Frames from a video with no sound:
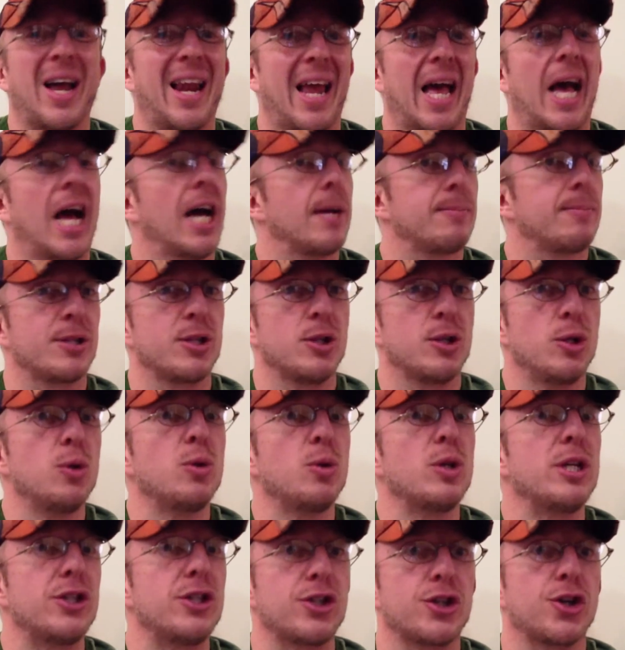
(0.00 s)
not
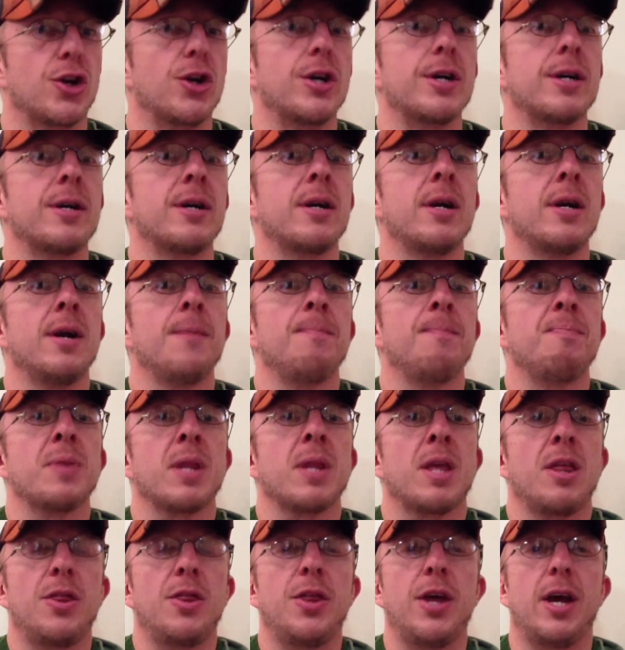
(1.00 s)
absolutely certain
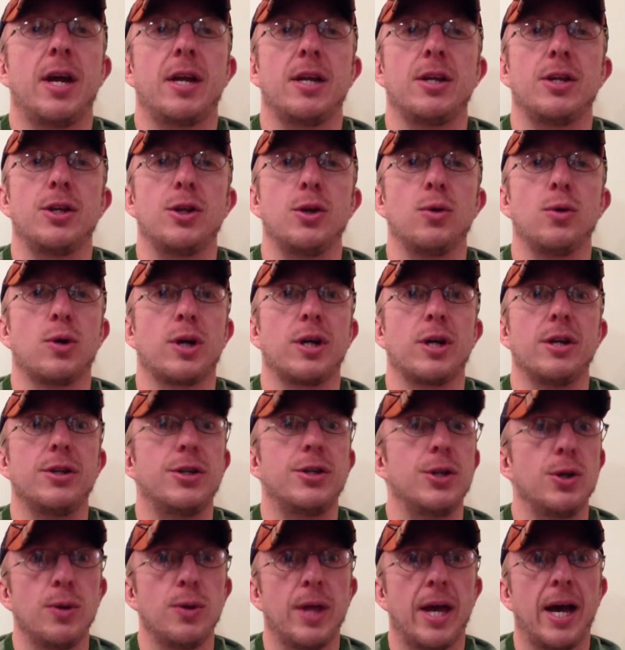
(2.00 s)
that you
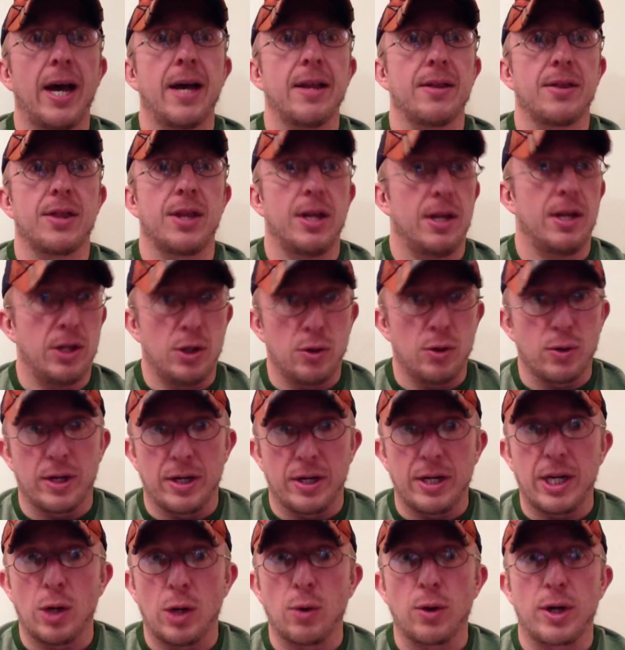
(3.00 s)
could do that, that you
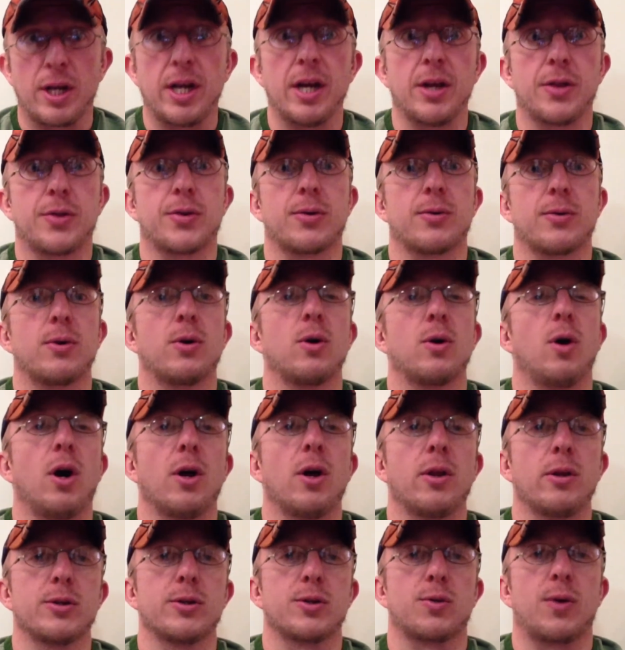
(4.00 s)
could, get through
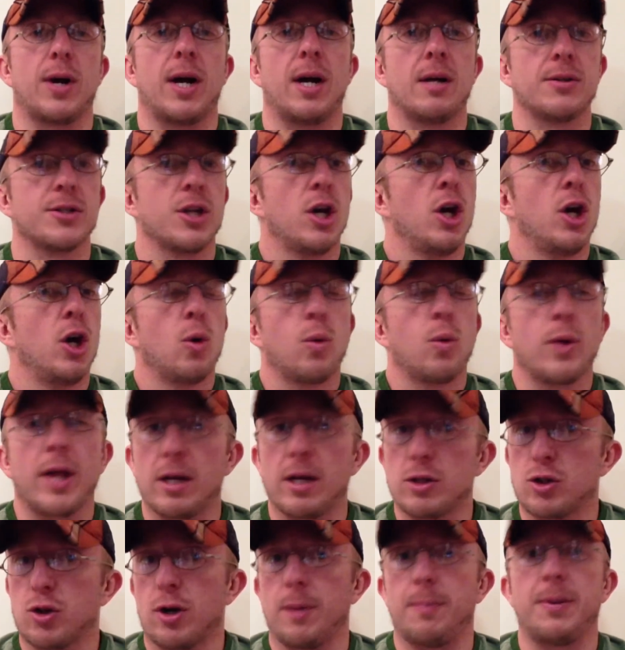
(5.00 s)
all those rounds
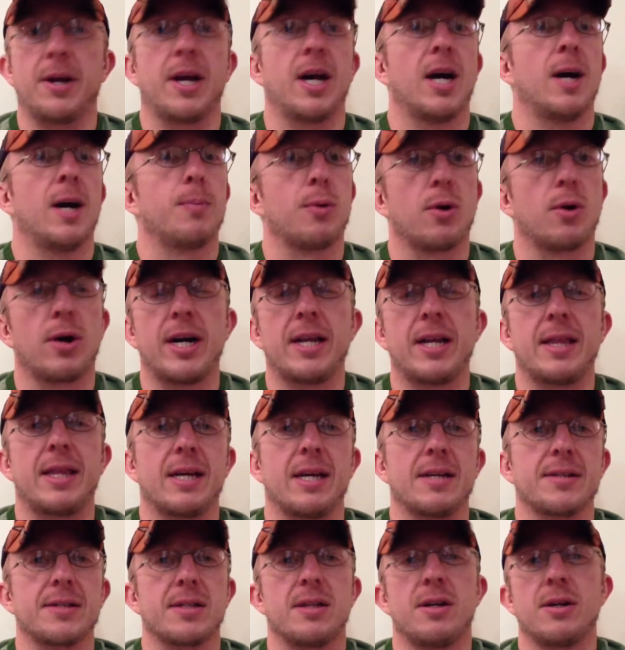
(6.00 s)
without tripping up or
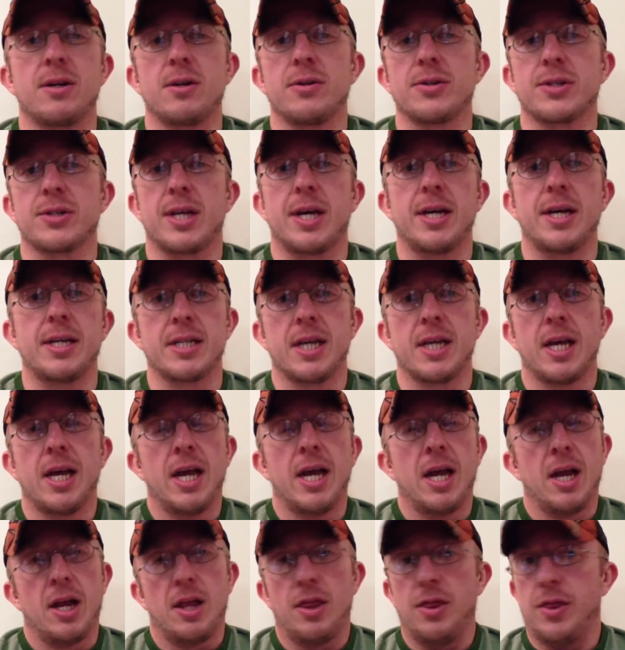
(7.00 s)
anything else along those lines,
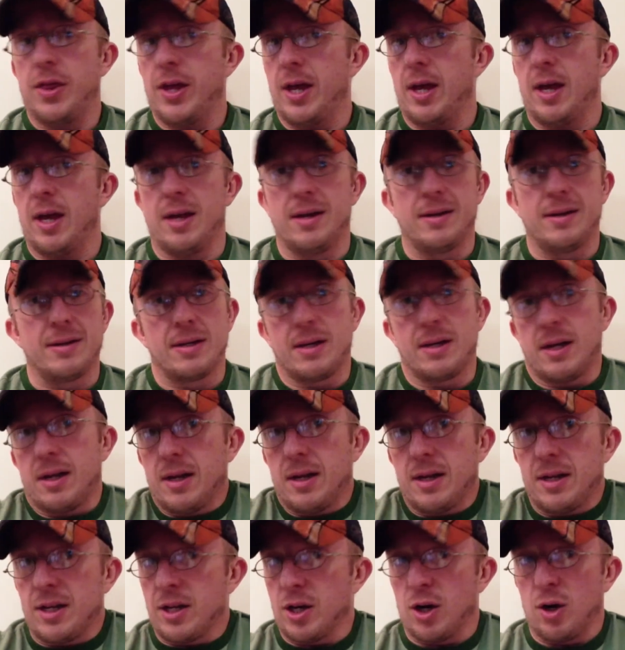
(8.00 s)
then
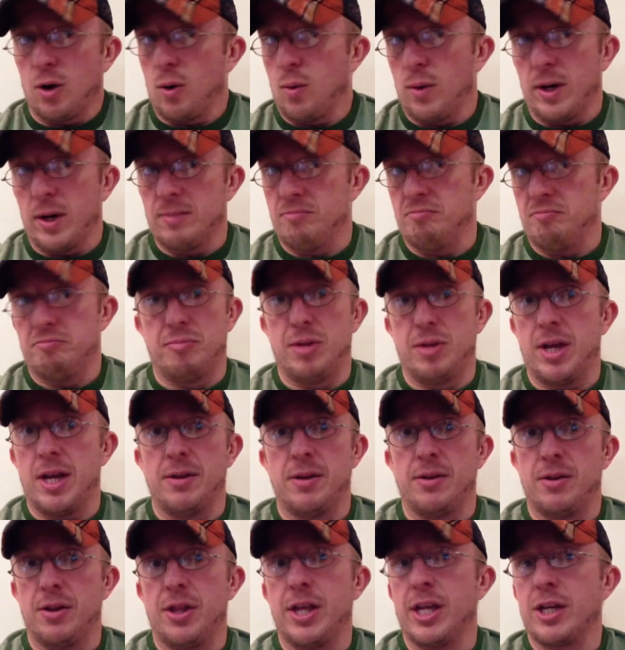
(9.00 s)
you know what,
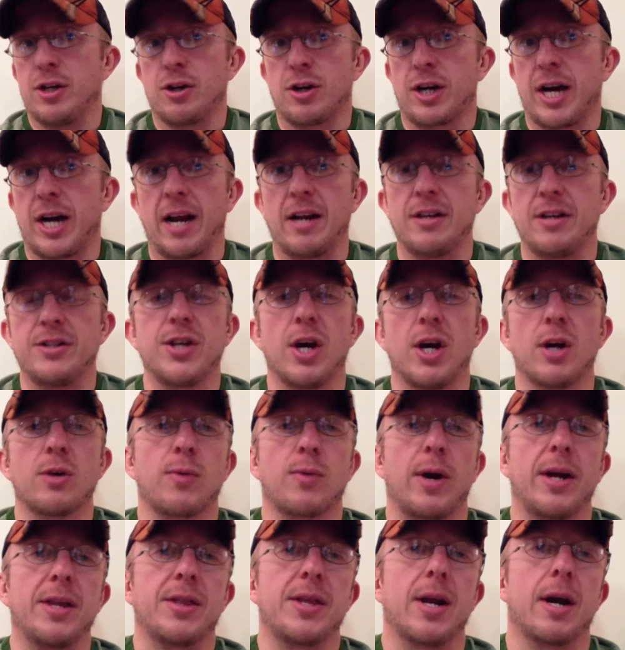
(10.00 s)
then you're kind of
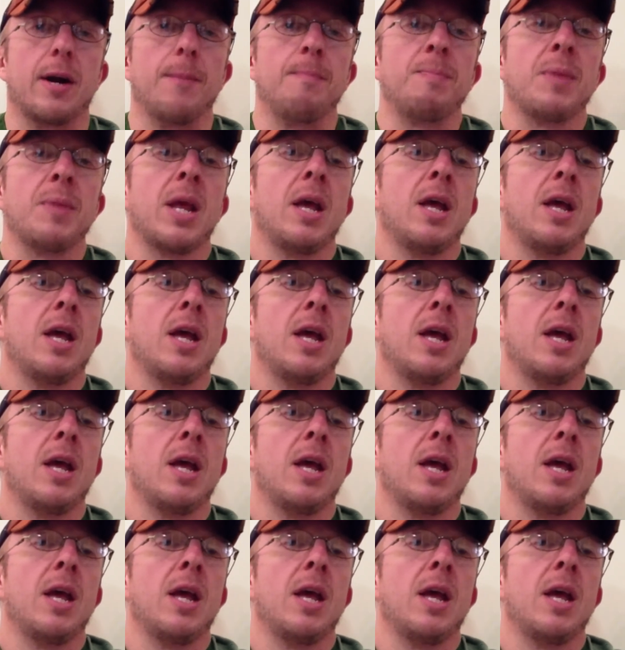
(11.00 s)
done right there.